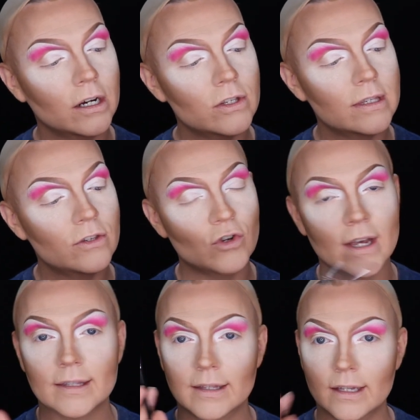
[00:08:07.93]
Just
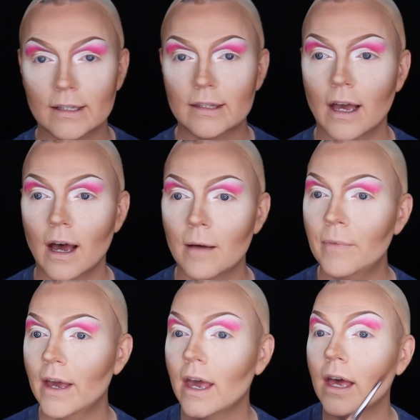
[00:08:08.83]
dress this up
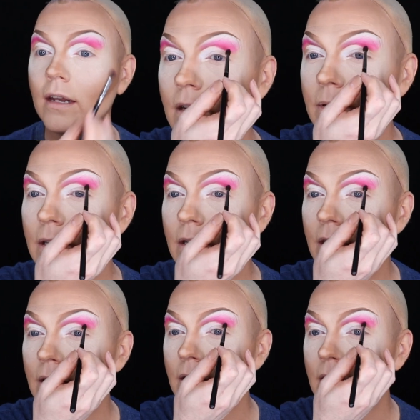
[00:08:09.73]
and come in
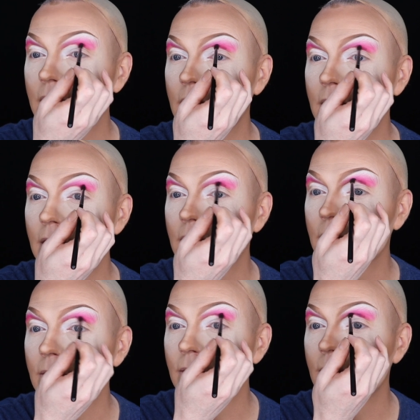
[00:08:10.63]
here and,
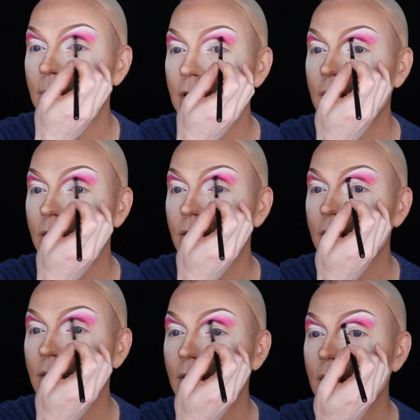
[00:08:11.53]
ooh, bitch.